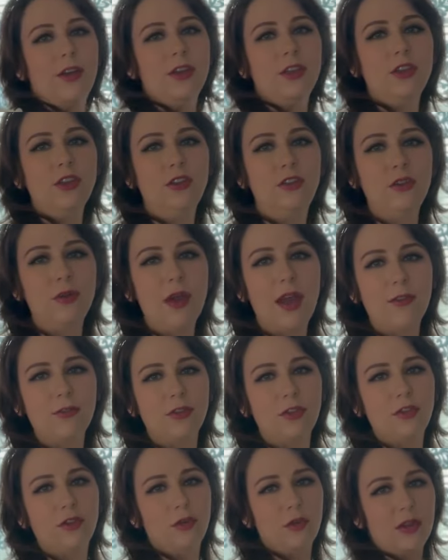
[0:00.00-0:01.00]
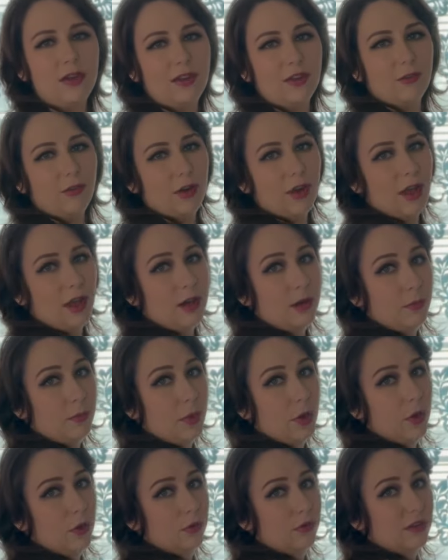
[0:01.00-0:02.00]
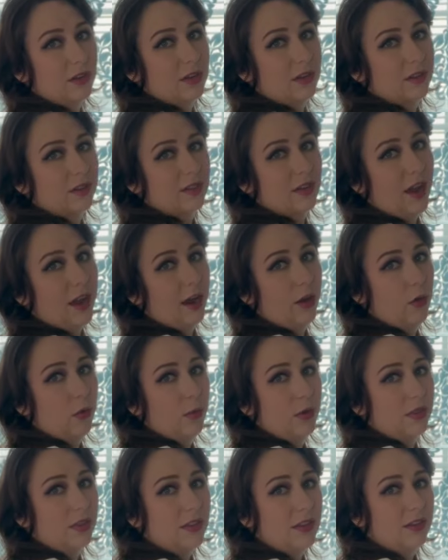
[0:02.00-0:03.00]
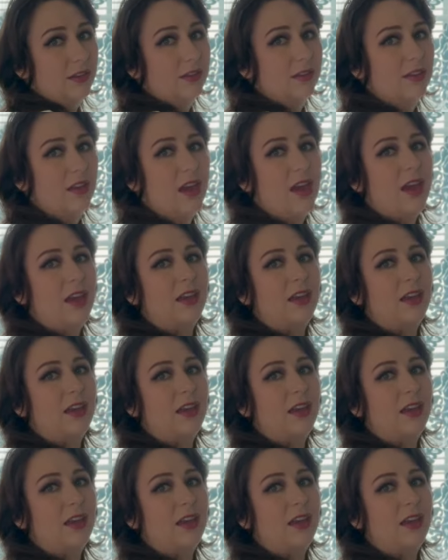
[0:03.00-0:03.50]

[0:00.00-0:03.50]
You do have to do a different kind of posing style with this